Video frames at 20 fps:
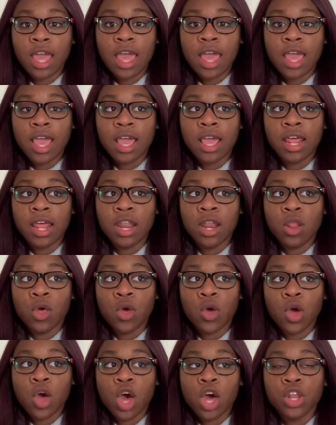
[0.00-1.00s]
and
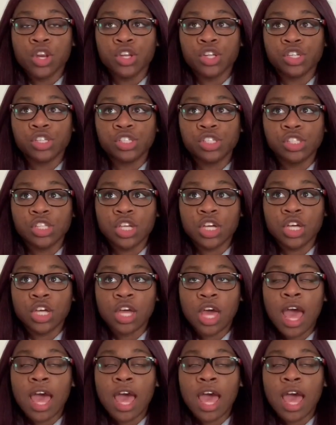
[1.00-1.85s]
understood.